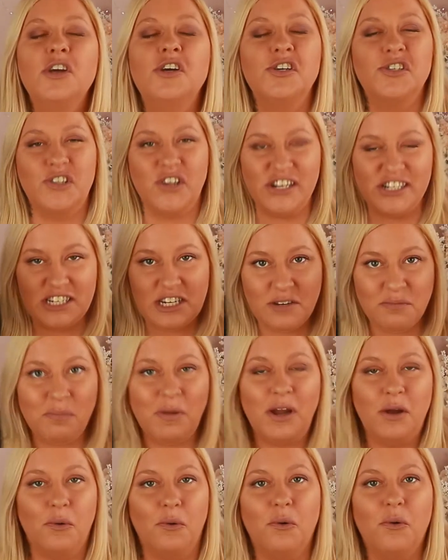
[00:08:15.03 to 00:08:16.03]
so I did
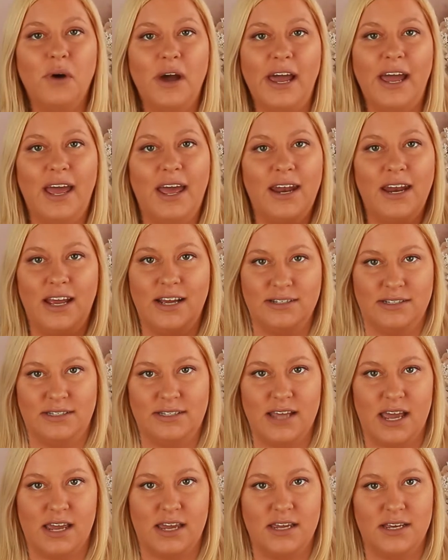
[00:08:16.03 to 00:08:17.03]
my whole head a
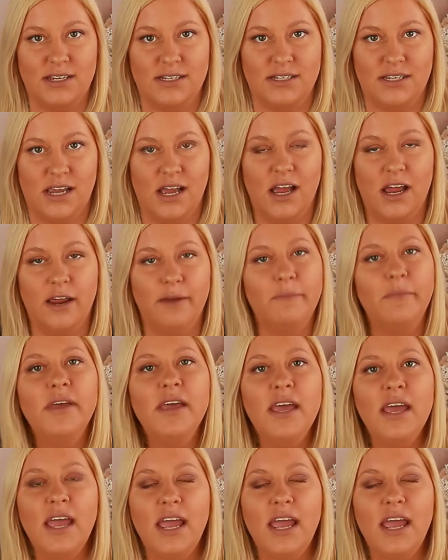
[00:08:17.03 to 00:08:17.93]
second time,